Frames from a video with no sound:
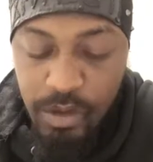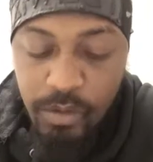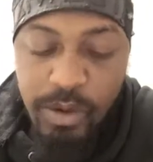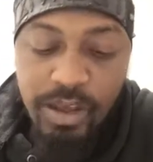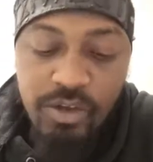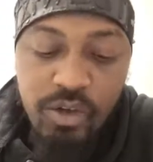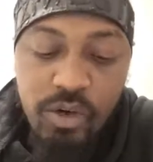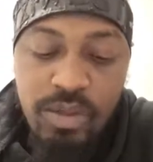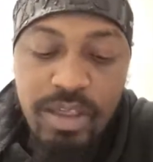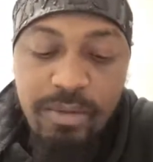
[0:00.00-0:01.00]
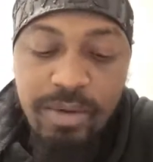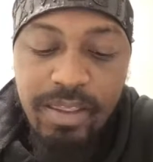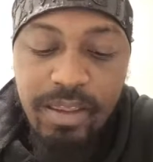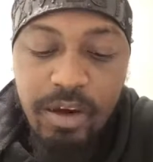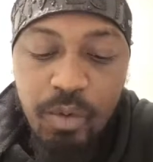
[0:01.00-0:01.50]
Right. So hold that
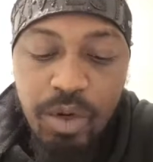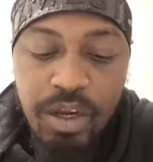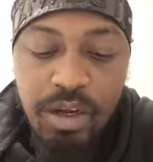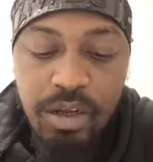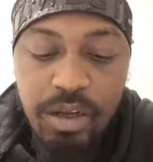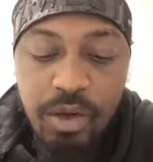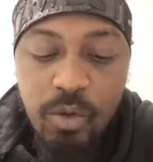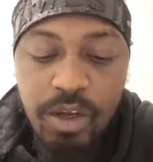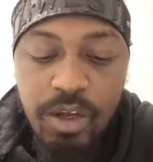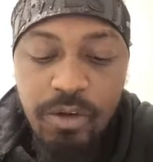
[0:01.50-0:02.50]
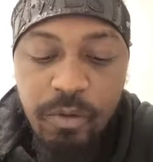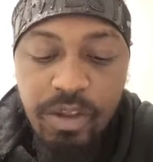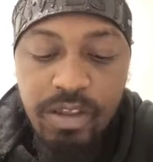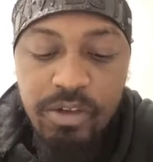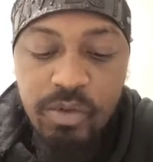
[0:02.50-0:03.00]
right there. We're gonna
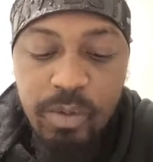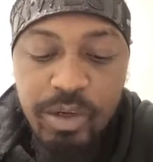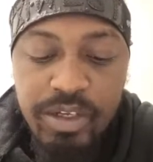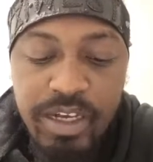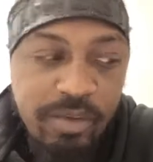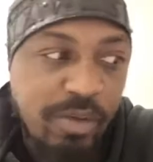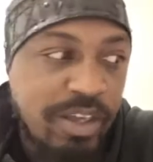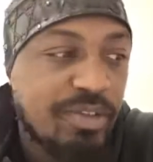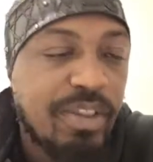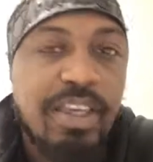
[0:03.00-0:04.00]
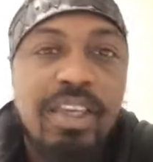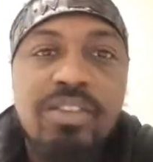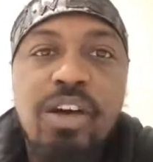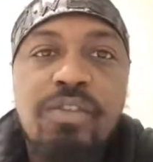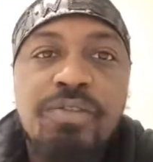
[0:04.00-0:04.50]
read this one more time, right? So the
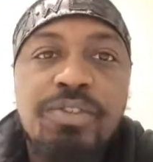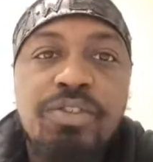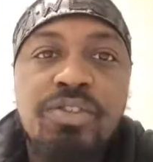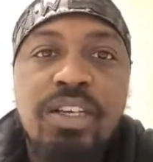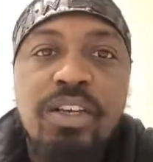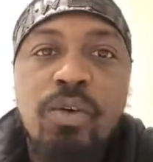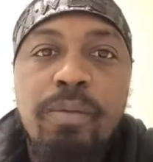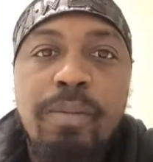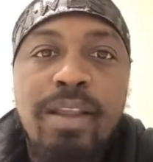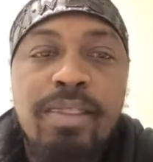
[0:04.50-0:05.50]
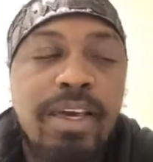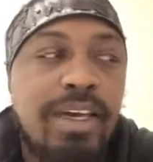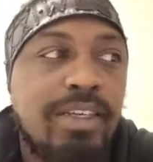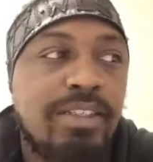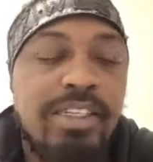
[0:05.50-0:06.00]
king's officers, they go to
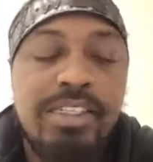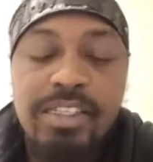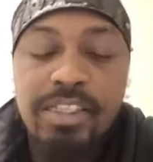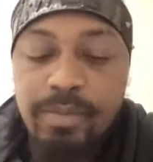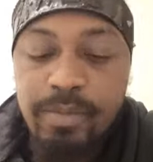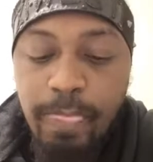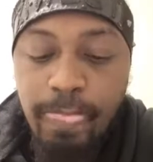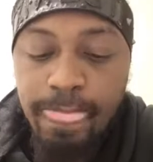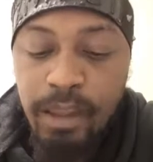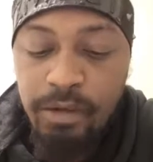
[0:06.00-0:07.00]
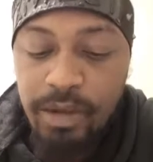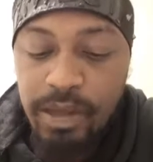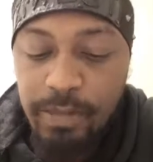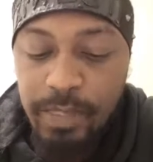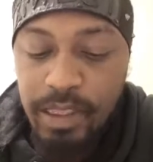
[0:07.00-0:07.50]
Mattathias, they see him,
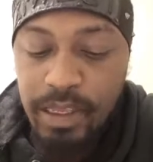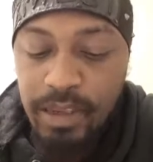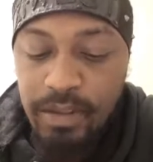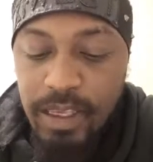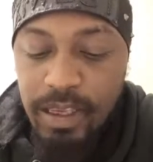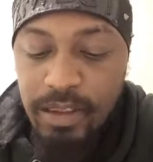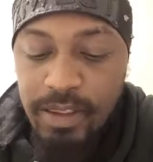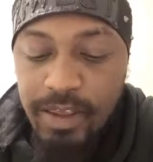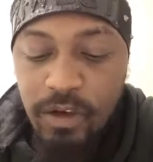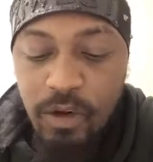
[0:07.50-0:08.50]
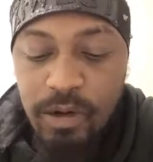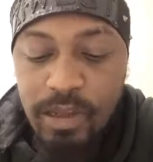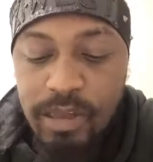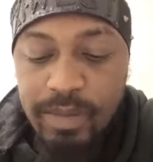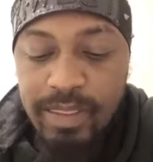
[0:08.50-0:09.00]
right? And they go to
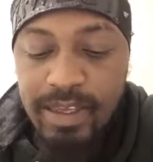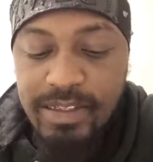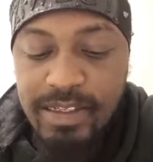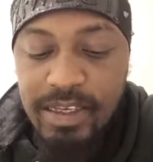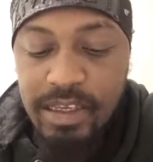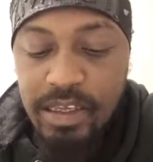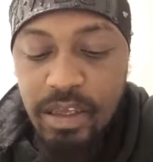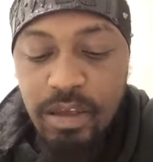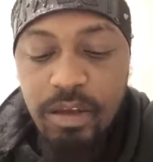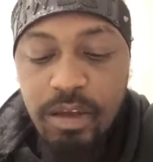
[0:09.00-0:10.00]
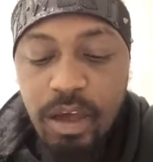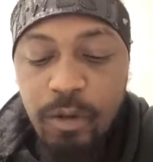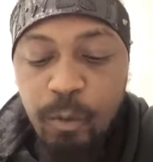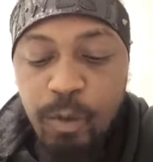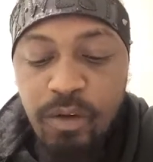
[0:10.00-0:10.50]
him and they say,
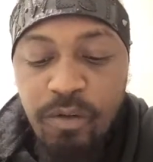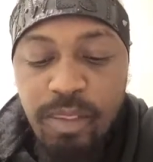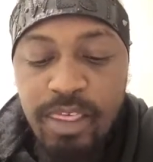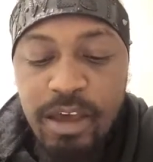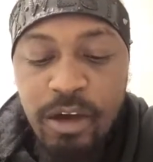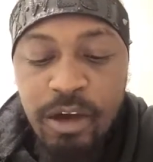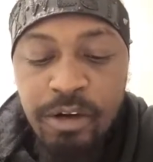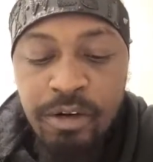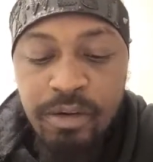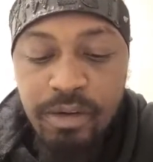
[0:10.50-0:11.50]
read from thou art